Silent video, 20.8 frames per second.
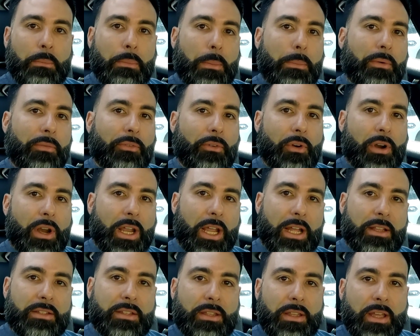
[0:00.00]
But before I
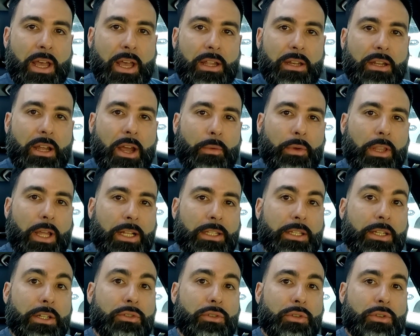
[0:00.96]
get to that, I would like
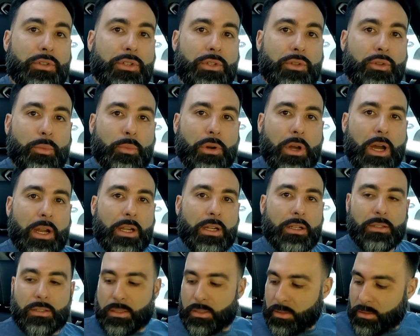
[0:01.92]
to introduce a new
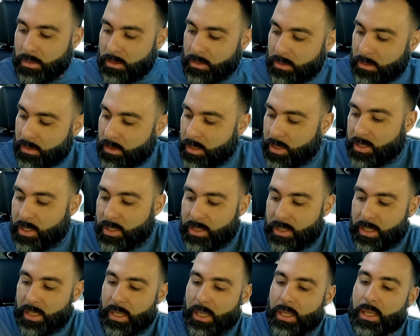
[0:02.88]
product. This
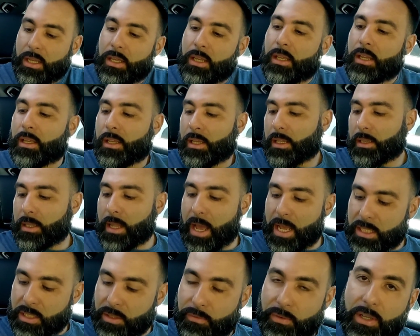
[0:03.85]
is the
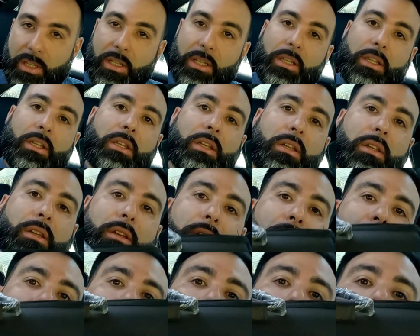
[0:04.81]
Lasfit
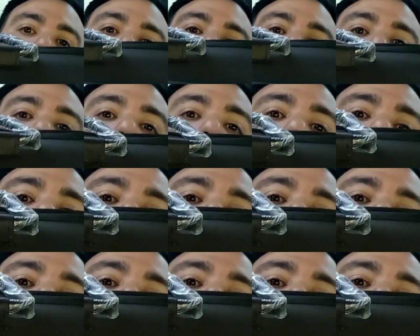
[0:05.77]
Trunk